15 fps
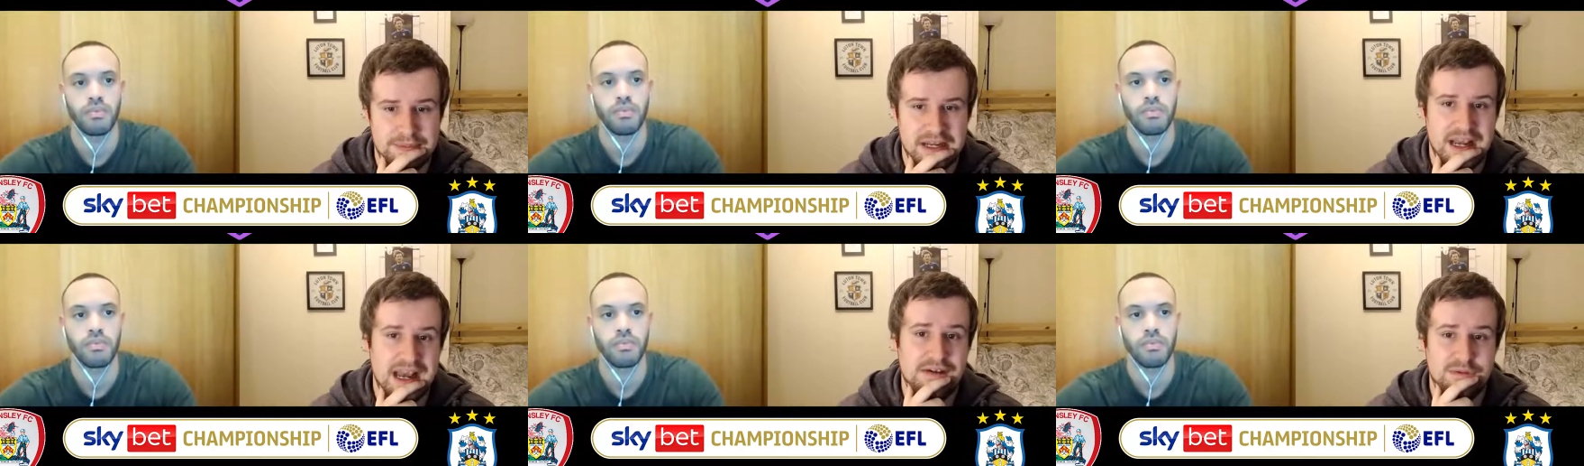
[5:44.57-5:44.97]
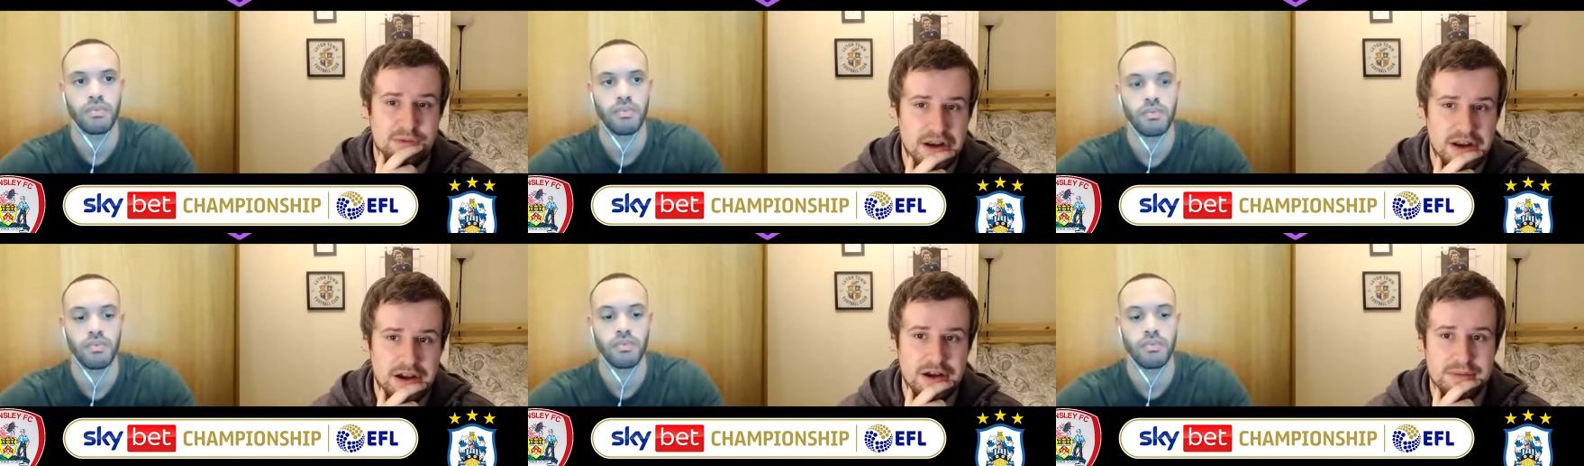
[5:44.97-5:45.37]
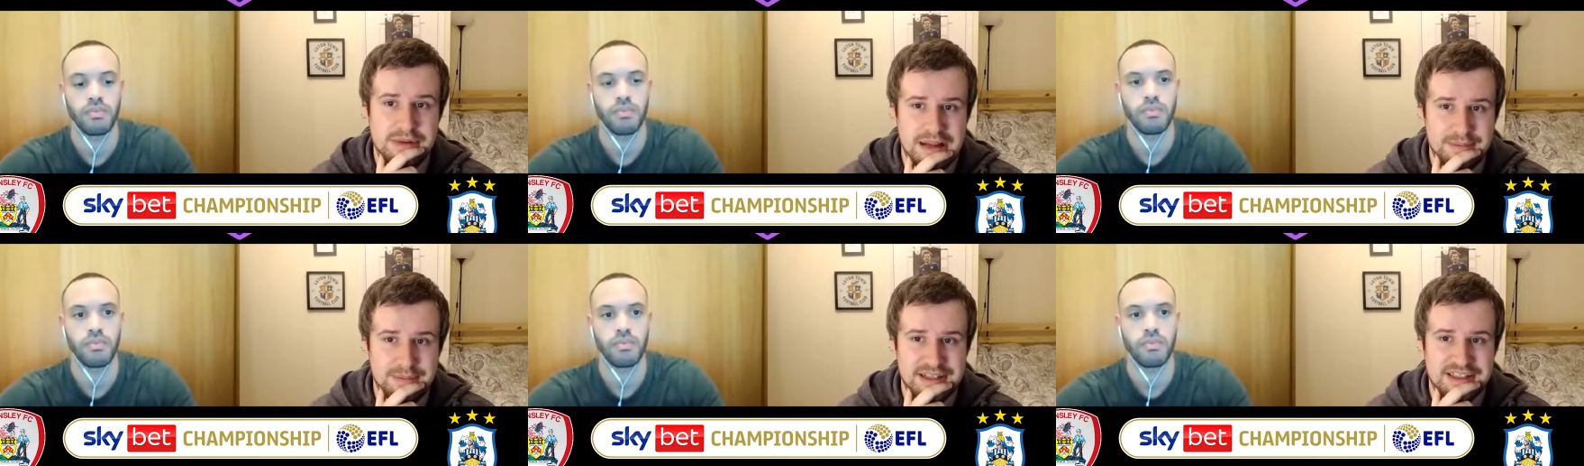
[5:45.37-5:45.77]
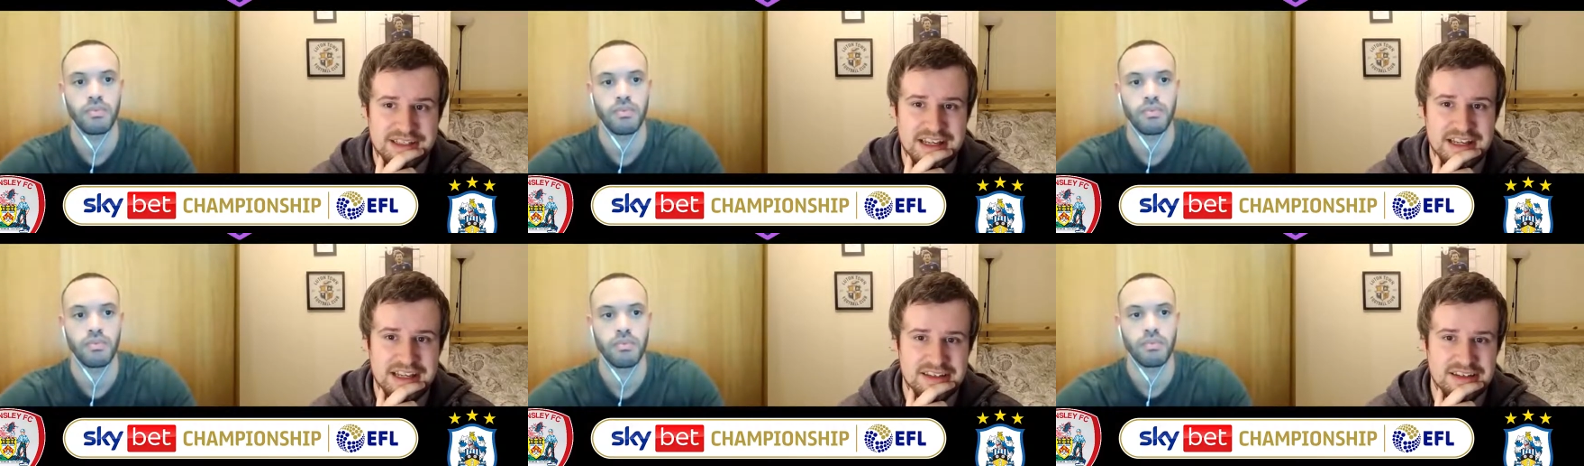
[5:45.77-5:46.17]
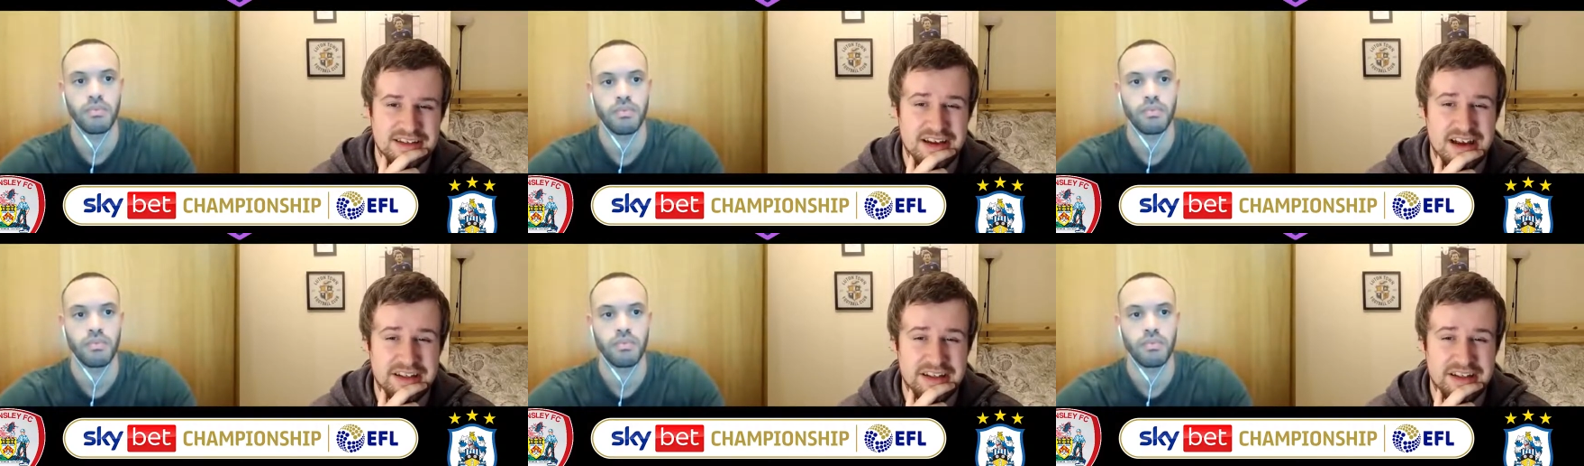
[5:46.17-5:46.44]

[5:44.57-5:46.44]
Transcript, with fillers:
Speaker 1: But they have won a home game this season.